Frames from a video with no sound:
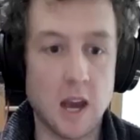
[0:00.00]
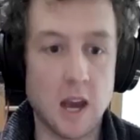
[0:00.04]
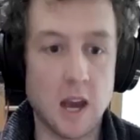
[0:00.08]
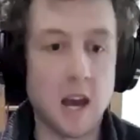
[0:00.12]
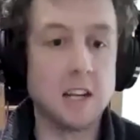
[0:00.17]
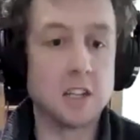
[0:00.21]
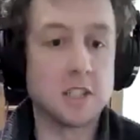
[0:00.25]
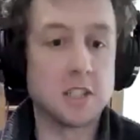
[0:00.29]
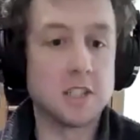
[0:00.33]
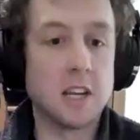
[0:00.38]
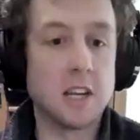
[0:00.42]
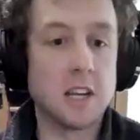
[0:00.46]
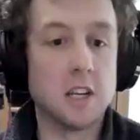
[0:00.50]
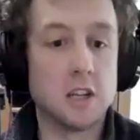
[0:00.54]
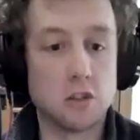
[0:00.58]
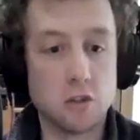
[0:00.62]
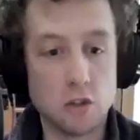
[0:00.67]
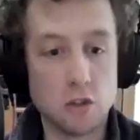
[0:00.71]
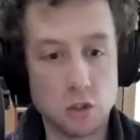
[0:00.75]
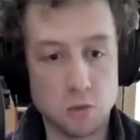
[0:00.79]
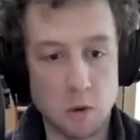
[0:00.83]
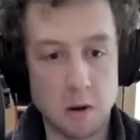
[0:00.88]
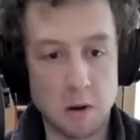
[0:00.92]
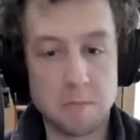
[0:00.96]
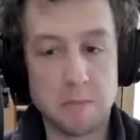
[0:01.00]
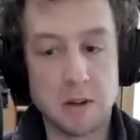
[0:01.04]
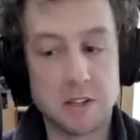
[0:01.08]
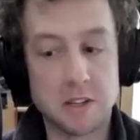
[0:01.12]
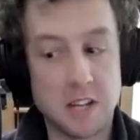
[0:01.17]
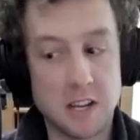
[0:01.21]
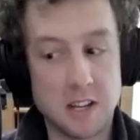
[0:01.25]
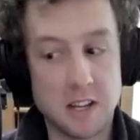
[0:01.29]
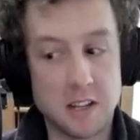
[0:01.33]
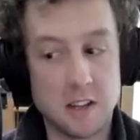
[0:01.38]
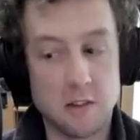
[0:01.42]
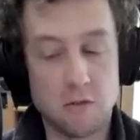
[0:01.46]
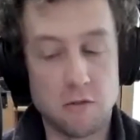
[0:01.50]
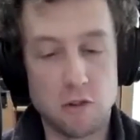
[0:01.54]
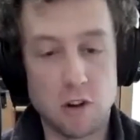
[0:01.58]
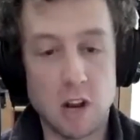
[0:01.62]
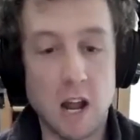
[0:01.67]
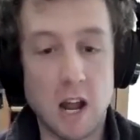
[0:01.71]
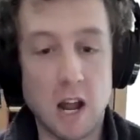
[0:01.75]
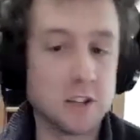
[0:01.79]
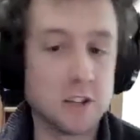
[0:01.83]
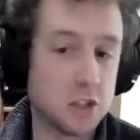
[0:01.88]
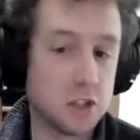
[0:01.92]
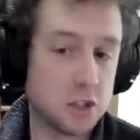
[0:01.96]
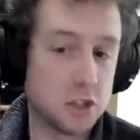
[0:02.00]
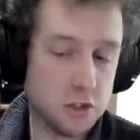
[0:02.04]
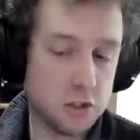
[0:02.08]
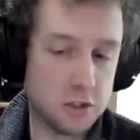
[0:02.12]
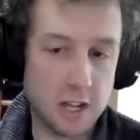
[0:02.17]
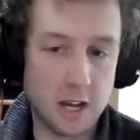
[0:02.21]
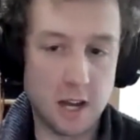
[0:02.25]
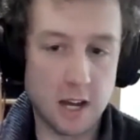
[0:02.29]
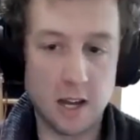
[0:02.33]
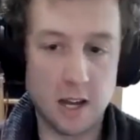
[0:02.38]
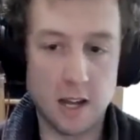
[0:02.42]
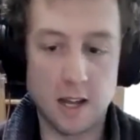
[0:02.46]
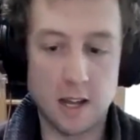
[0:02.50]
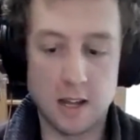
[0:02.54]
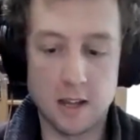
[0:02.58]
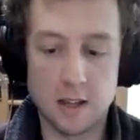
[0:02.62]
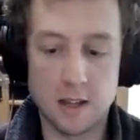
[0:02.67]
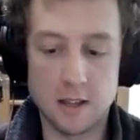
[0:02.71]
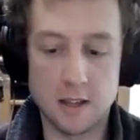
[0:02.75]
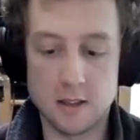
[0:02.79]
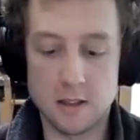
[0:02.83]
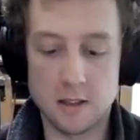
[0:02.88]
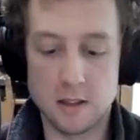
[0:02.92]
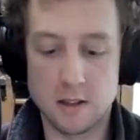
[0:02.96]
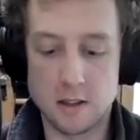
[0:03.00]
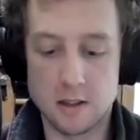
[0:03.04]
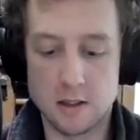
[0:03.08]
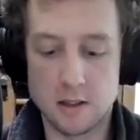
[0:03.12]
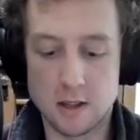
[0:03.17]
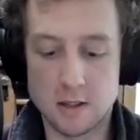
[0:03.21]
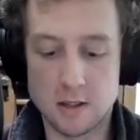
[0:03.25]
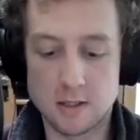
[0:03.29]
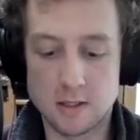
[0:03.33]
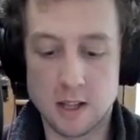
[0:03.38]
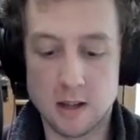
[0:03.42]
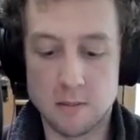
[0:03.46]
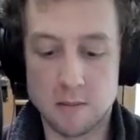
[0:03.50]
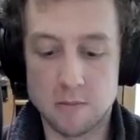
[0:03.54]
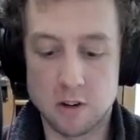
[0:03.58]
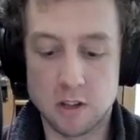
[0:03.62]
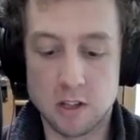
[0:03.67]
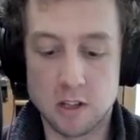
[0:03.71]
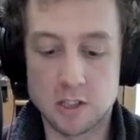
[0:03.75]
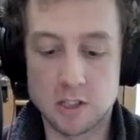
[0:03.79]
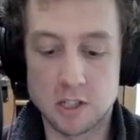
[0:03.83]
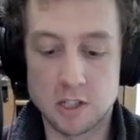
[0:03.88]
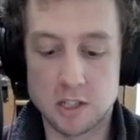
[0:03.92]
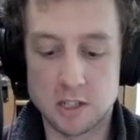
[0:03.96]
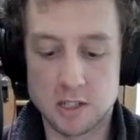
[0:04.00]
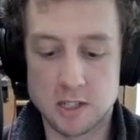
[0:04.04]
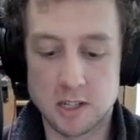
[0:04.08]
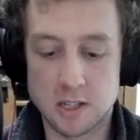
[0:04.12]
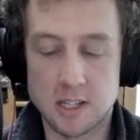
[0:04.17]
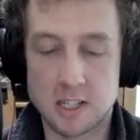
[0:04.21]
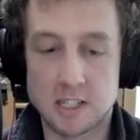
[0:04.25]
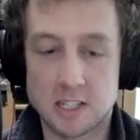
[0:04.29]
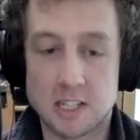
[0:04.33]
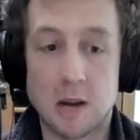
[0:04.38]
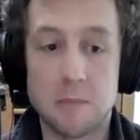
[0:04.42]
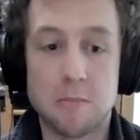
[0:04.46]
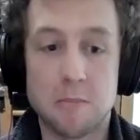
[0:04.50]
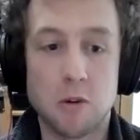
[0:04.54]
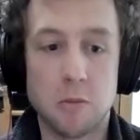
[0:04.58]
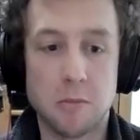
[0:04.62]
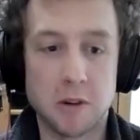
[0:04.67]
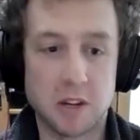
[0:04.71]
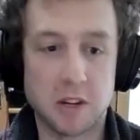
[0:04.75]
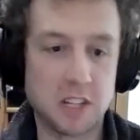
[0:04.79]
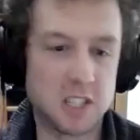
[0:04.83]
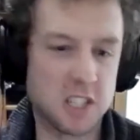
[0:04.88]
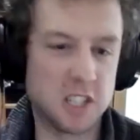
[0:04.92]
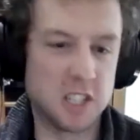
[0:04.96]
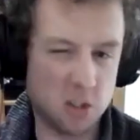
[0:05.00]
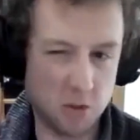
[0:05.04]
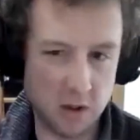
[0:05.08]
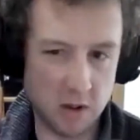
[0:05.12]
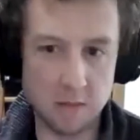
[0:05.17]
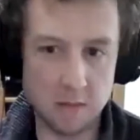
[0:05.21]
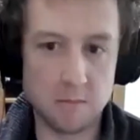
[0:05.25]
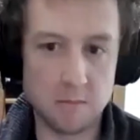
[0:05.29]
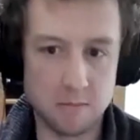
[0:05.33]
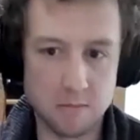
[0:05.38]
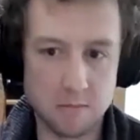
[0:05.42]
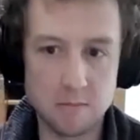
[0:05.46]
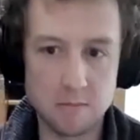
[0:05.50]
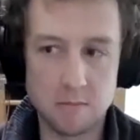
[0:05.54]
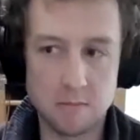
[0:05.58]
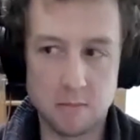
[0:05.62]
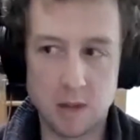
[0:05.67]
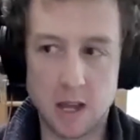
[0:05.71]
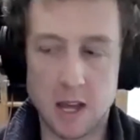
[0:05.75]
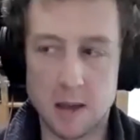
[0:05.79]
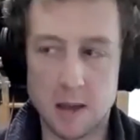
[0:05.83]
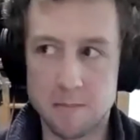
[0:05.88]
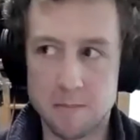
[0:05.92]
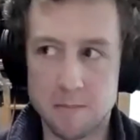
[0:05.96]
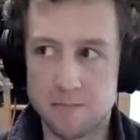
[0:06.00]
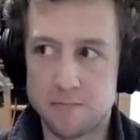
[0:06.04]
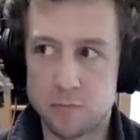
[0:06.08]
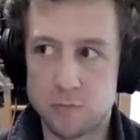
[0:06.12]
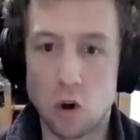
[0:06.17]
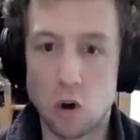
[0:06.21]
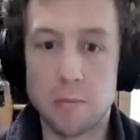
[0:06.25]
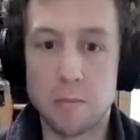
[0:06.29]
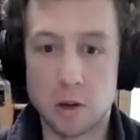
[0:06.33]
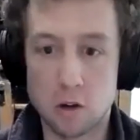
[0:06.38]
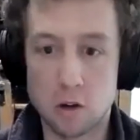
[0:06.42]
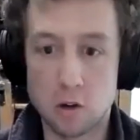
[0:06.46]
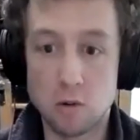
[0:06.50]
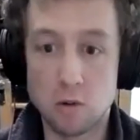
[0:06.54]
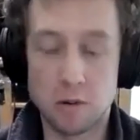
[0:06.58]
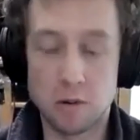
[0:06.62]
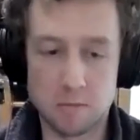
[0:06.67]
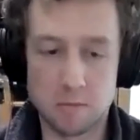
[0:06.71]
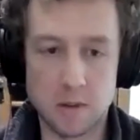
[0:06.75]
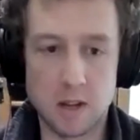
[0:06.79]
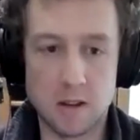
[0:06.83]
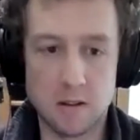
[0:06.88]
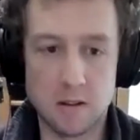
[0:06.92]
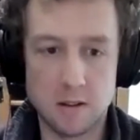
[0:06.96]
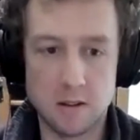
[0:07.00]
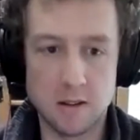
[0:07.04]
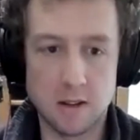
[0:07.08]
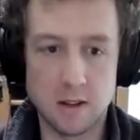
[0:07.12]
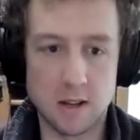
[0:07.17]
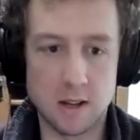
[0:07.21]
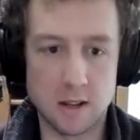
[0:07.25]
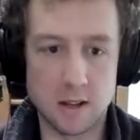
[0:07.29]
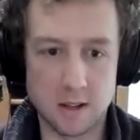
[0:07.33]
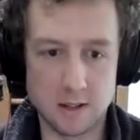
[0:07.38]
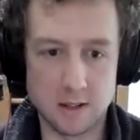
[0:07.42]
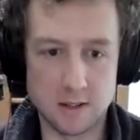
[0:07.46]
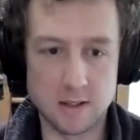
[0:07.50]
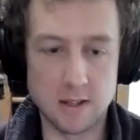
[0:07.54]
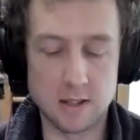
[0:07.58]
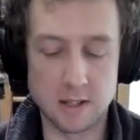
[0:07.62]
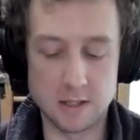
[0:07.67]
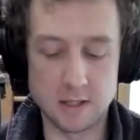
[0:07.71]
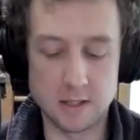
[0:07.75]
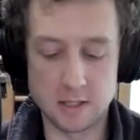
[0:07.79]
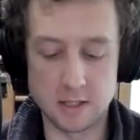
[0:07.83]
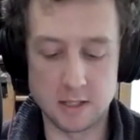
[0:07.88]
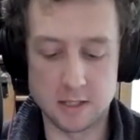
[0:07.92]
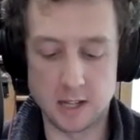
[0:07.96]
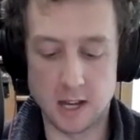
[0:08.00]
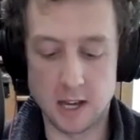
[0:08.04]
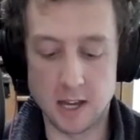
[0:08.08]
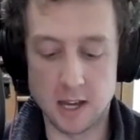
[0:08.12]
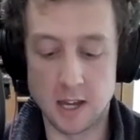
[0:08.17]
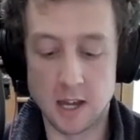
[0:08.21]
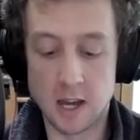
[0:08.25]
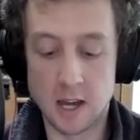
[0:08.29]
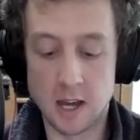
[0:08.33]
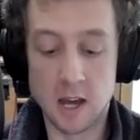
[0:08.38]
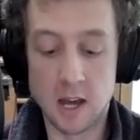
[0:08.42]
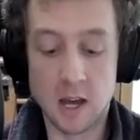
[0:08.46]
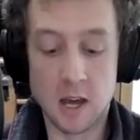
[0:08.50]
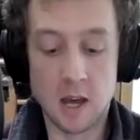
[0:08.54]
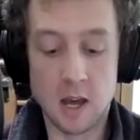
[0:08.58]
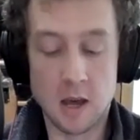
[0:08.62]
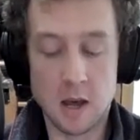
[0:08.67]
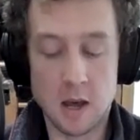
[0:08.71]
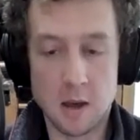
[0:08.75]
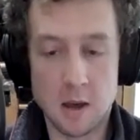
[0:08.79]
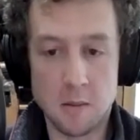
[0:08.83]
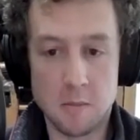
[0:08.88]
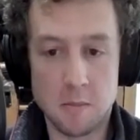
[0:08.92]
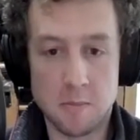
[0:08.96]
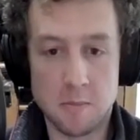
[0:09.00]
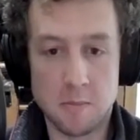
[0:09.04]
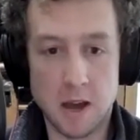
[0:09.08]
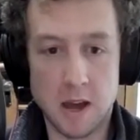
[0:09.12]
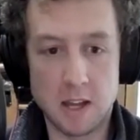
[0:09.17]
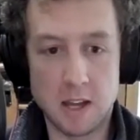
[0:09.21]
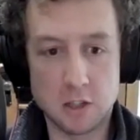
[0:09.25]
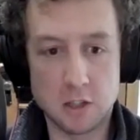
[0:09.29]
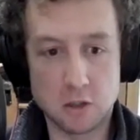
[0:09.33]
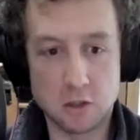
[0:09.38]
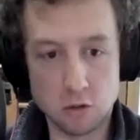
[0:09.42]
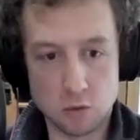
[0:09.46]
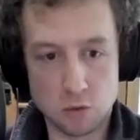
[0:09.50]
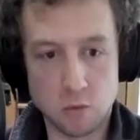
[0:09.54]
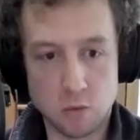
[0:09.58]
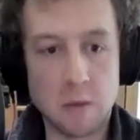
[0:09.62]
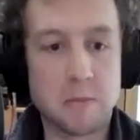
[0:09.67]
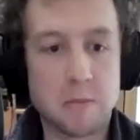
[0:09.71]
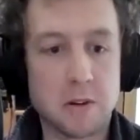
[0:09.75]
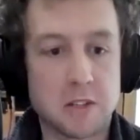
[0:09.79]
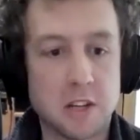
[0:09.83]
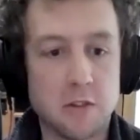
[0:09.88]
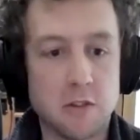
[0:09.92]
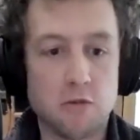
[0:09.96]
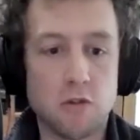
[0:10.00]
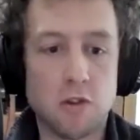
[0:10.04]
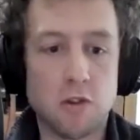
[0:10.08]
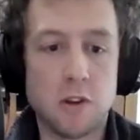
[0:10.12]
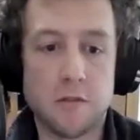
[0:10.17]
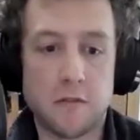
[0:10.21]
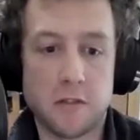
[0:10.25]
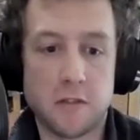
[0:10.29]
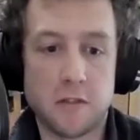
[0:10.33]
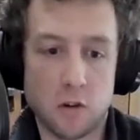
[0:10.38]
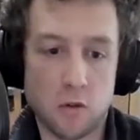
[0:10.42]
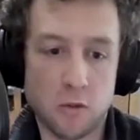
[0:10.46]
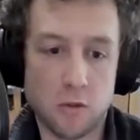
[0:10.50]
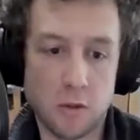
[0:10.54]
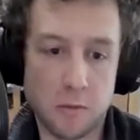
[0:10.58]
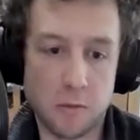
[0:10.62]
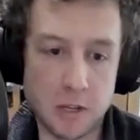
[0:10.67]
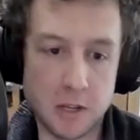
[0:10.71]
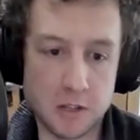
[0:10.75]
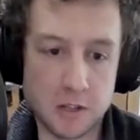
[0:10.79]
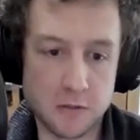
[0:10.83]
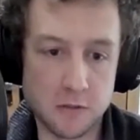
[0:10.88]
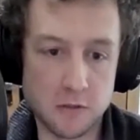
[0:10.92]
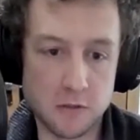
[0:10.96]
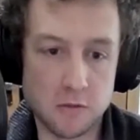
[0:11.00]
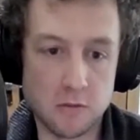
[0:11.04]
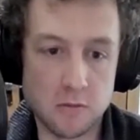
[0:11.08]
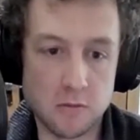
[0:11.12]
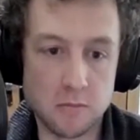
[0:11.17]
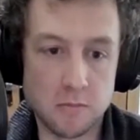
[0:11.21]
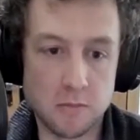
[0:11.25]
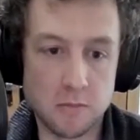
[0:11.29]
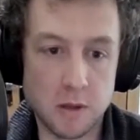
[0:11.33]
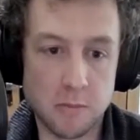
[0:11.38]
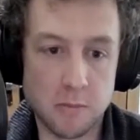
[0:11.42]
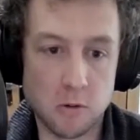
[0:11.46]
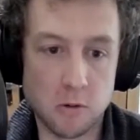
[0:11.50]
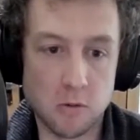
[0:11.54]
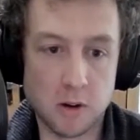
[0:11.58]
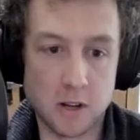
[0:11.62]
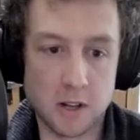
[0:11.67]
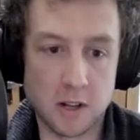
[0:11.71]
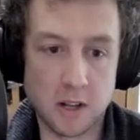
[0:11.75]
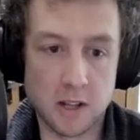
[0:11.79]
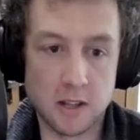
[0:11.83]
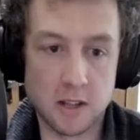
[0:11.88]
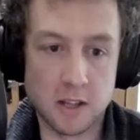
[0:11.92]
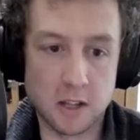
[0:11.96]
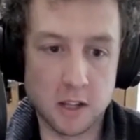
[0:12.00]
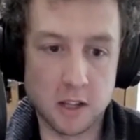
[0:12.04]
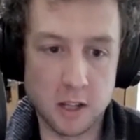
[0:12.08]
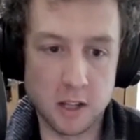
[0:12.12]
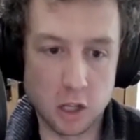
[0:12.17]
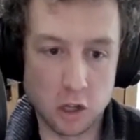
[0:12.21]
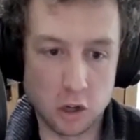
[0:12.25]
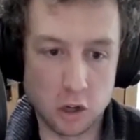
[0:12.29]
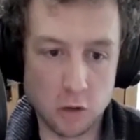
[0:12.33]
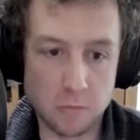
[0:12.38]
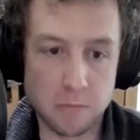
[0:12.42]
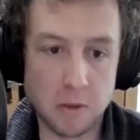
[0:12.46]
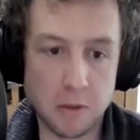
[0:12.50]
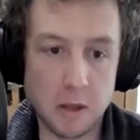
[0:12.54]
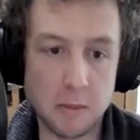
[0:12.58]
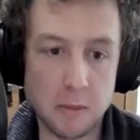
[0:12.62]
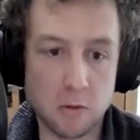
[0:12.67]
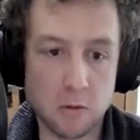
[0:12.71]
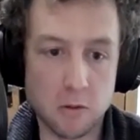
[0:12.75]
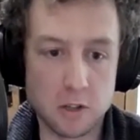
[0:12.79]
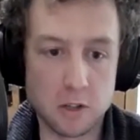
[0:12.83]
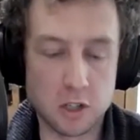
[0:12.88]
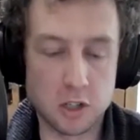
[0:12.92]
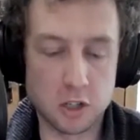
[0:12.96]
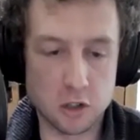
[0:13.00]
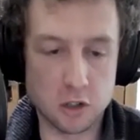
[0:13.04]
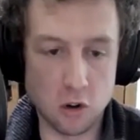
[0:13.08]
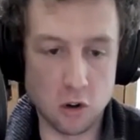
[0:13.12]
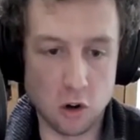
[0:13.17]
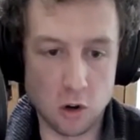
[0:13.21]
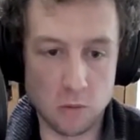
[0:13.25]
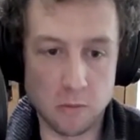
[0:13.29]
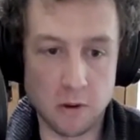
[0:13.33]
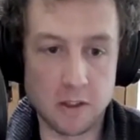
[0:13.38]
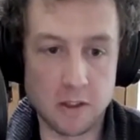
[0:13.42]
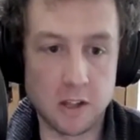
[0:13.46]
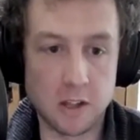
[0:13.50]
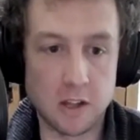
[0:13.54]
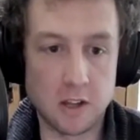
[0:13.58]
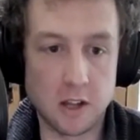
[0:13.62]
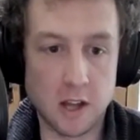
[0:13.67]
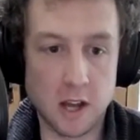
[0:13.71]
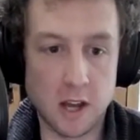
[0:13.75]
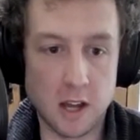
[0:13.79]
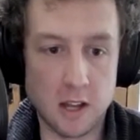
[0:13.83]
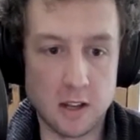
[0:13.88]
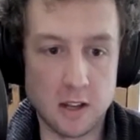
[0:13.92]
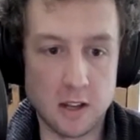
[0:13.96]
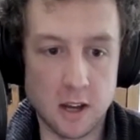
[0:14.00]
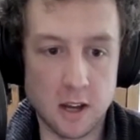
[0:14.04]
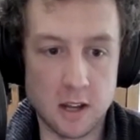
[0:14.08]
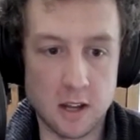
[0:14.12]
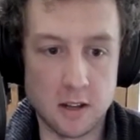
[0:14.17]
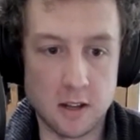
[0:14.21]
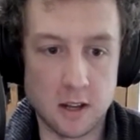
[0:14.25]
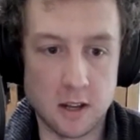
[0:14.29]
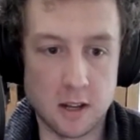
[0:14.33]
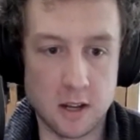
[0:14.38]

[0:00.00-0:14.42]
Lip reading: and it's those 1% that ruin. I just use that the Islam religion as an example because it's quite topical in today's society. But it's those 1% ruin it for all the peaceful people and the good people that just got on with it and